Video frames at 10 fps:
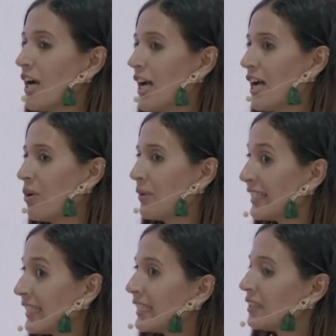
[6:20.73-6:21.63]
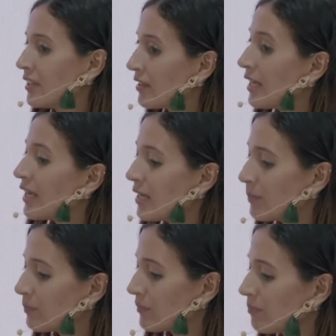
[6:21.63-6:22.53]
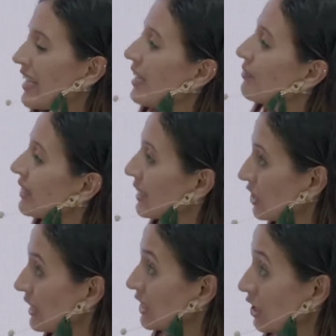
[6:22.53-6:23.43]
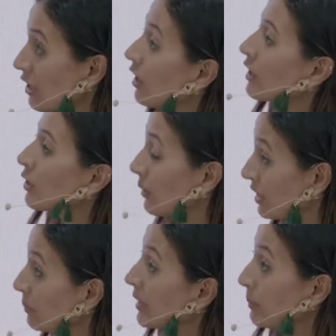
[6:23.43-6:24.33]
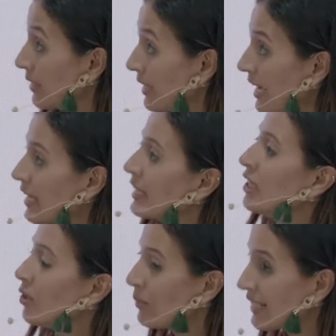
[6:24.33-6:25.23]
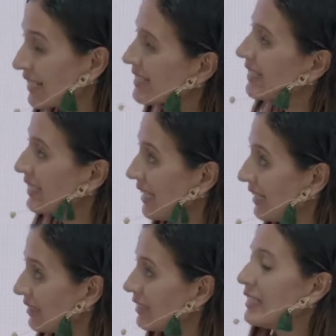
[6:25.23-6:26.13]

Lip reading: we need the behavioral change along with the people, and we can see that